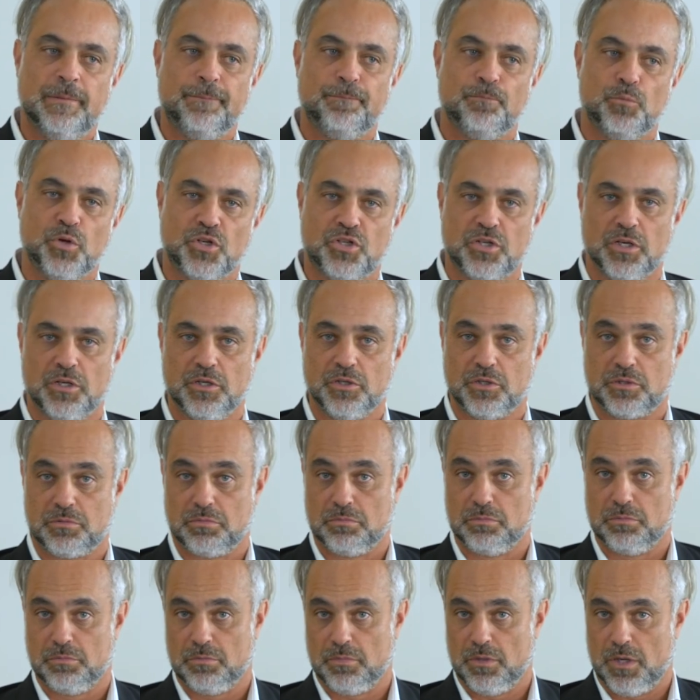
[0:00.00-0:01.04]
which
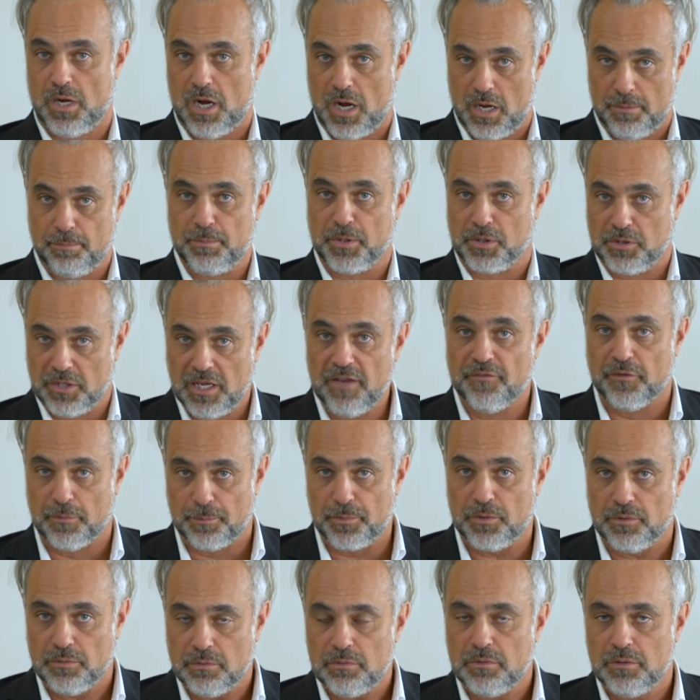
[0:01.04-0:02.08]
is
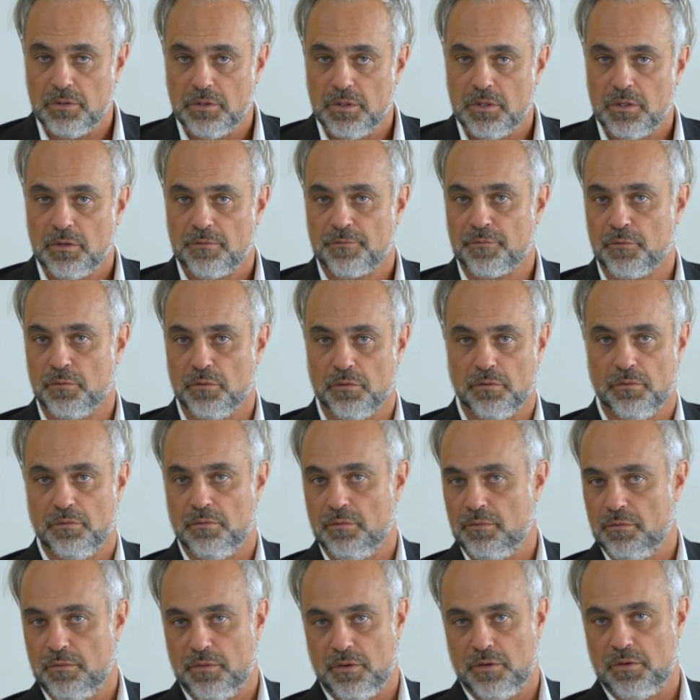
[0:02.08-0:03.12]
unbelievable
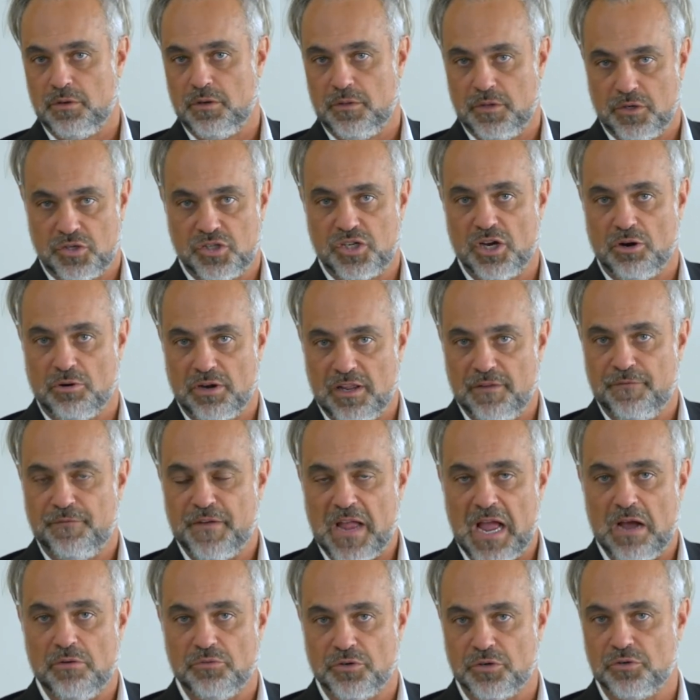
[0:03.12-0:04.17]
for the charity
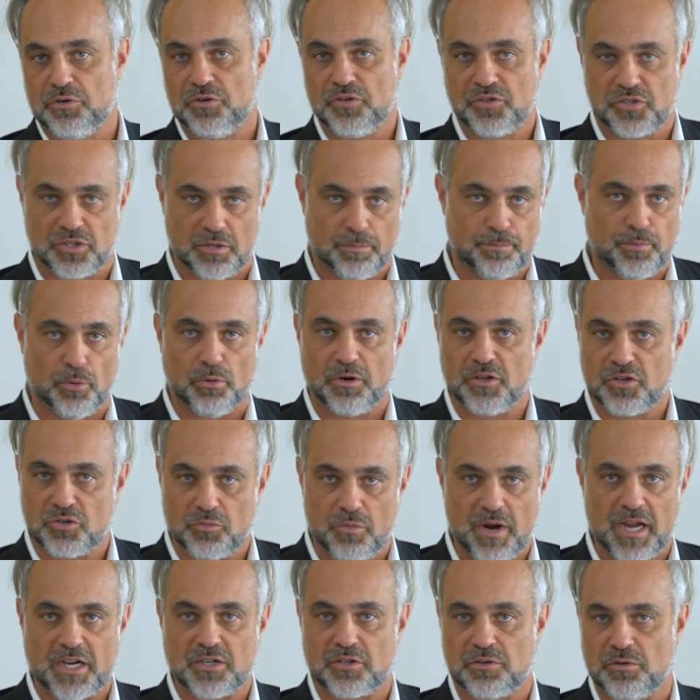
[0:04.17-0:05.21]
founders, the board of
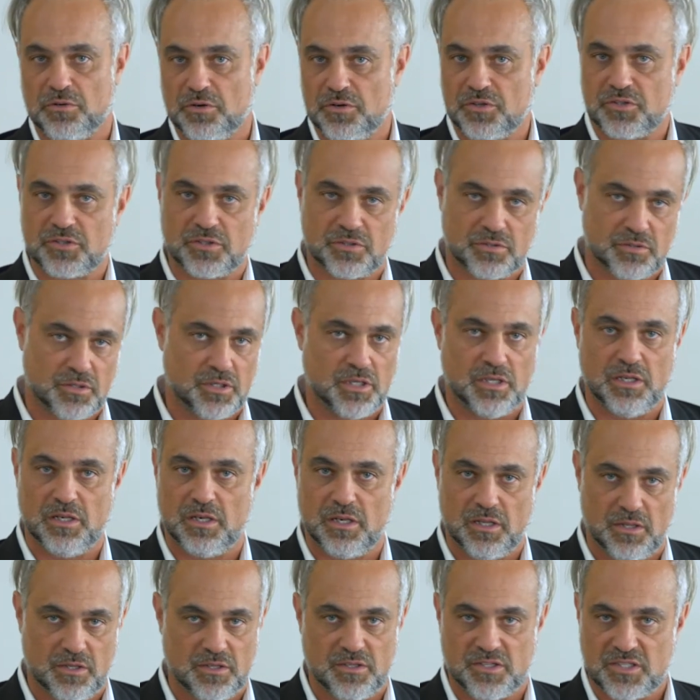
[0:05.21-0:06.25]
directors, and
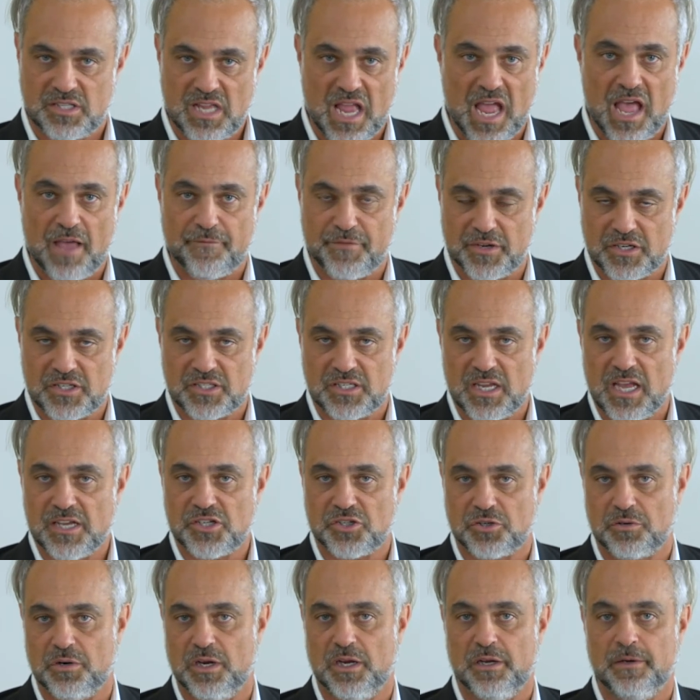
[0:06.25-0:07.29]
the staff,
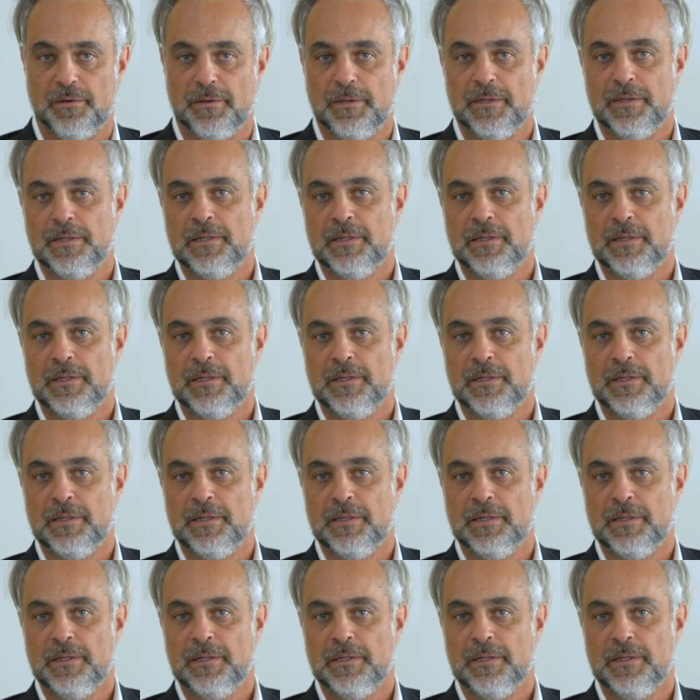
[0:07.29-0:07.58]
etc.,